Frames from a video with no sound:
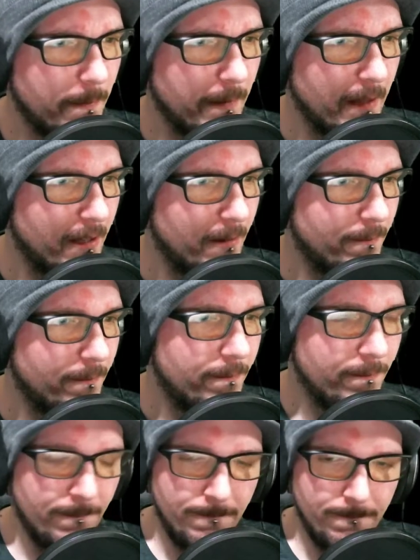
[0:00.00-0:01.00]

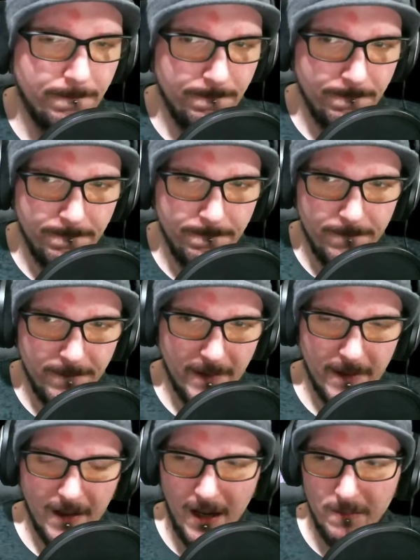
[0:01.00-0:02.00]

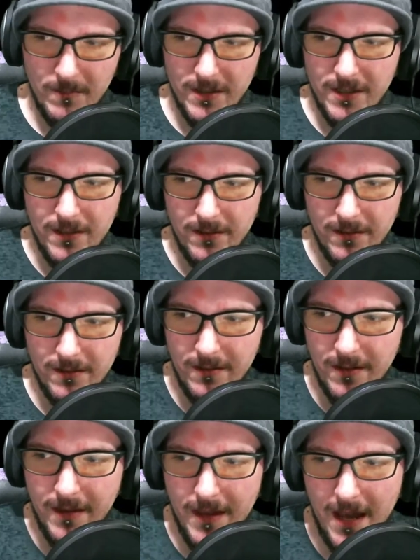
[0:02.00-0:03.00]
I'm still
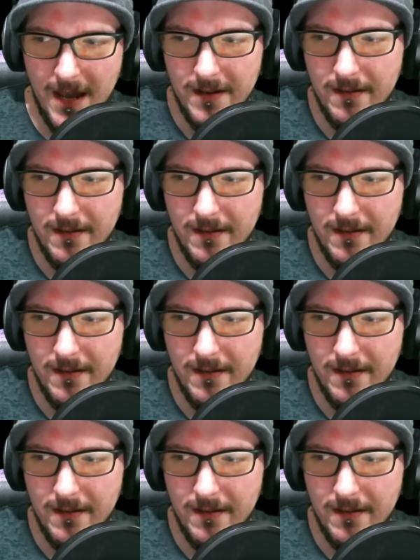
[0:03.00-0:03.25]
that